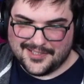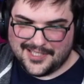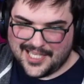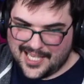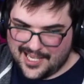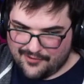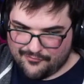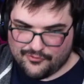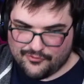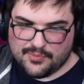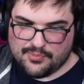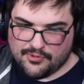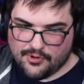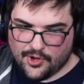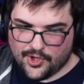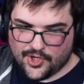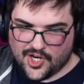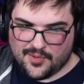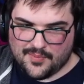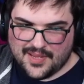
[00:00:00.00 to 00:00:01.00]
Every
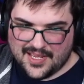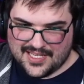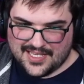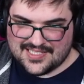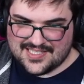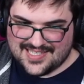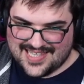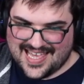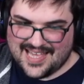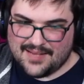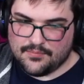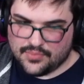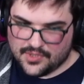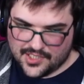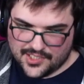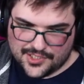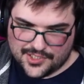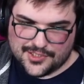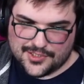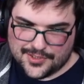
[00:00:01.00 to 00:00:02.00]
program has that
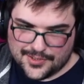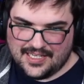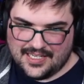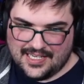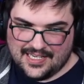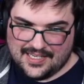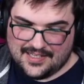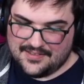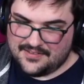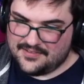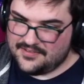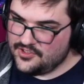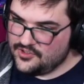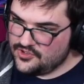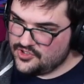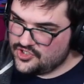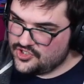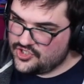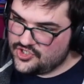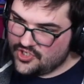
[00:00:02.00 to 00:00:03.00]
brush, and you
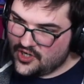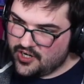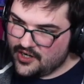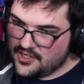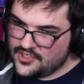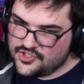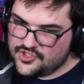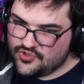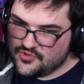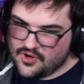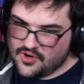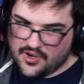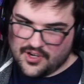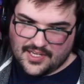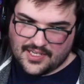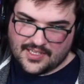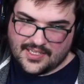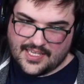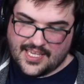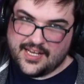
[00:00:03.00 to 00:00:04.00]
just start
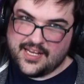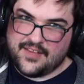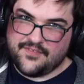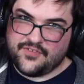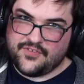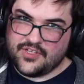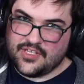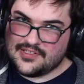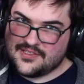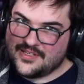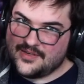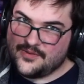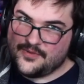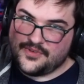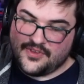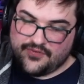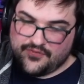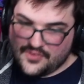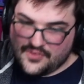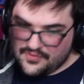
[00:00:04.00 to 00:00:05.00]
drawing. And if
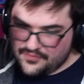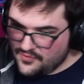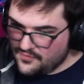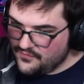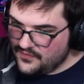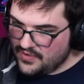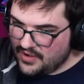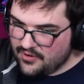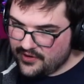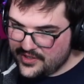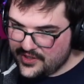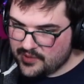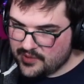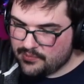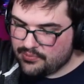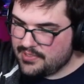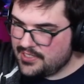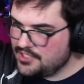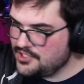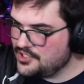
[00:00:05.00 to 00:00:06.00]
you vary the
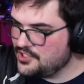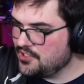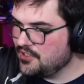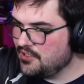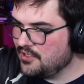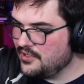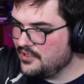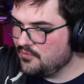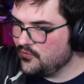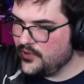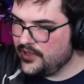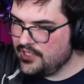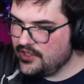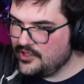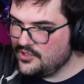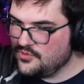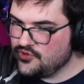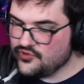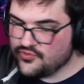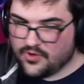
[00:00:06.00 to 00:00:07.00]
pressure on when
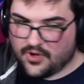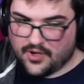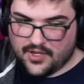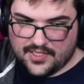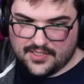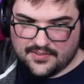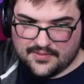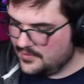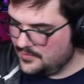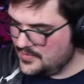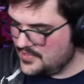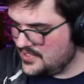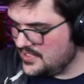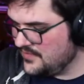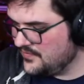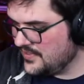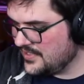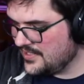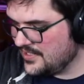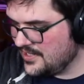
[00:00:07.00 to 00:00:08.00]
you draw it, let me see
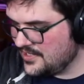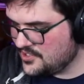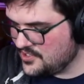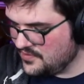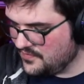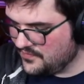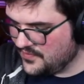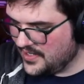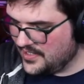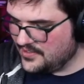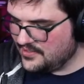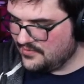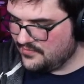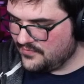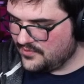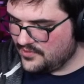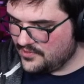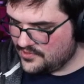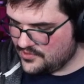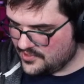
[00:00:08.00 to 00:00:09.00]
if I can actually find it in
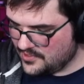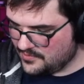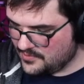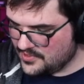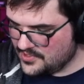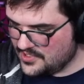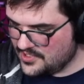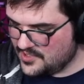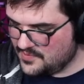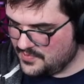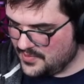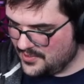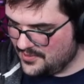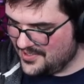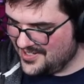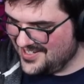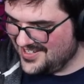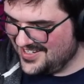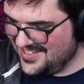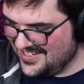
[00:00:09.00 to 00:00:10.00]
Photoshop, because it's
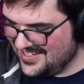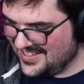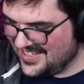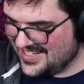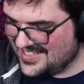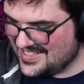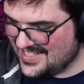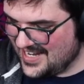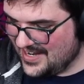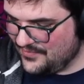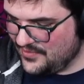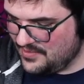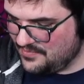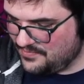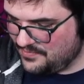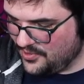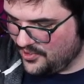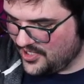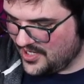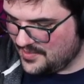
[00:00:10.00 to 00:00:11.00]
like I said, every
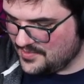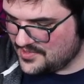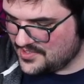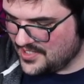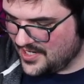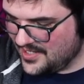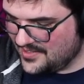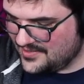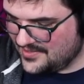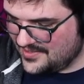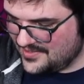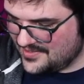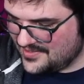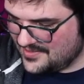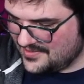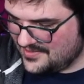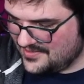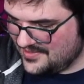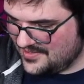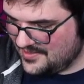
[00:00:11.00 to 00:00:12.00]
program's got
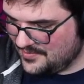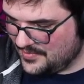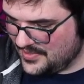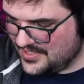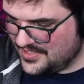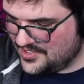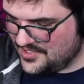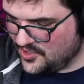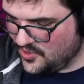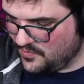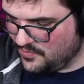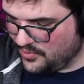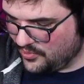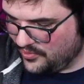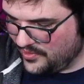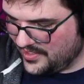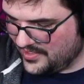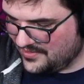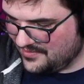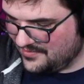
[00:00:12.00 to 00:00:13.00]
this, but it's so
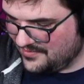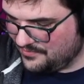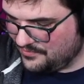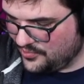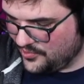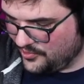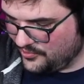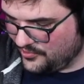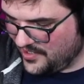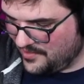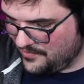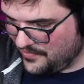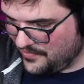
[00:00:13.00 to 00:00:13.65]
boring. Procreate